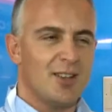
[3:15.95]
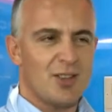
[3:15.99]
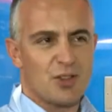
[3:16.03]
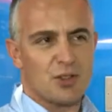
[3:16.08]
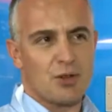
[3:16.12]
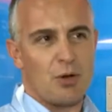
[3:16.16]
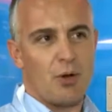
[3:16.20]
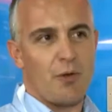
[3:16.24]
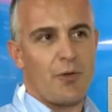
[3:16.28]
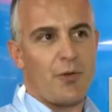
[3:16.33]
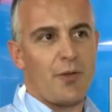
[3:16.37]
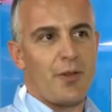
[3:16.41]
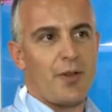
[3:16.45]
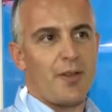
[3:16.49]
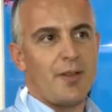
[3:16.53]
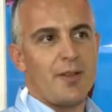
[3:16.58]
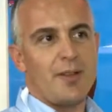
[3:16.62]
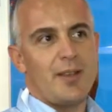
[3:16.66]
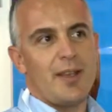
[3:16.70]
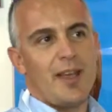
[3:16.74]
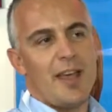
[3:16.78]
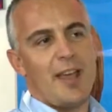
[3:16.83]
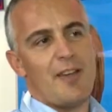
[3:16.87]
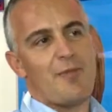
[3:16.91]
So
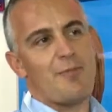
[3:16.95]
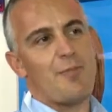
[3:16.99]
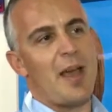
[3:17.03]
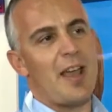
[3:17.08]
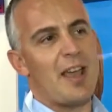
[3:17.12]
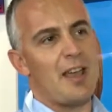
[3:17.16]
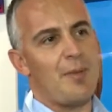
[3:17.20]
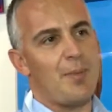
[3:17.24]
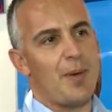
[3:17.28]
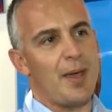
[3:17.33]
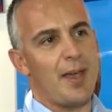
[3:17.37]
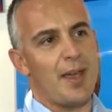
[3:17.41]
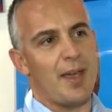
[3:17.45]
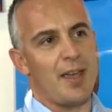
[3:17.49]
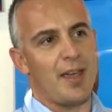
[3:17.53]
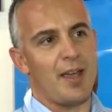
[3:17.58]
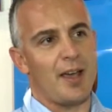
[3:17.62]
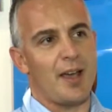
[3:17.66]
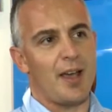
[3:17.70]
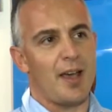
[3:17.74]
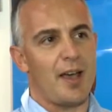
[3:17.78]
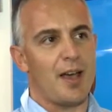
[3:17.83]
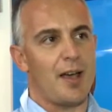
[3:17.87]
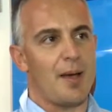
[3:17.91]
if maybe
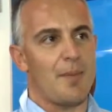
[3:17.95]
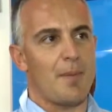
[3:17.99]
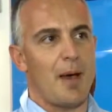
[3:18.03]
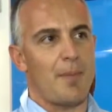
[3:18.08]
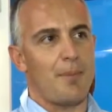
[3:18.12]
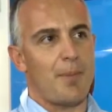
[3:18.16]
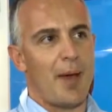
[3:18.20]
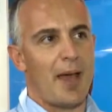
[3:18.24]
a